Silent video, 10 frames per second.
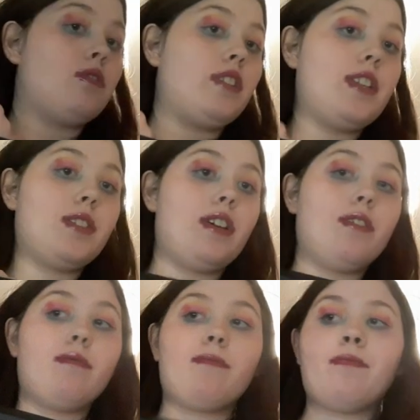on its
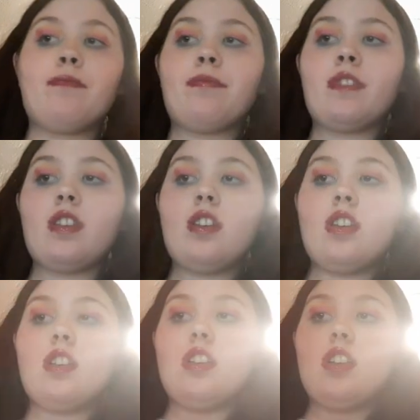own.
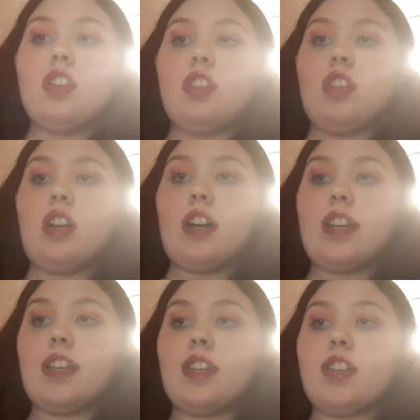
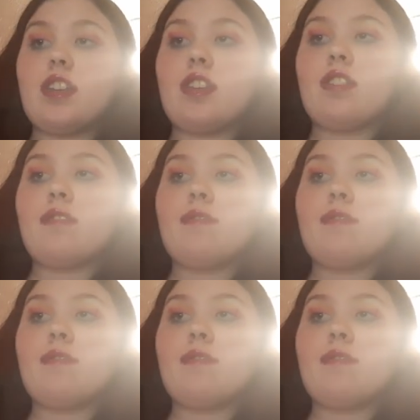Like,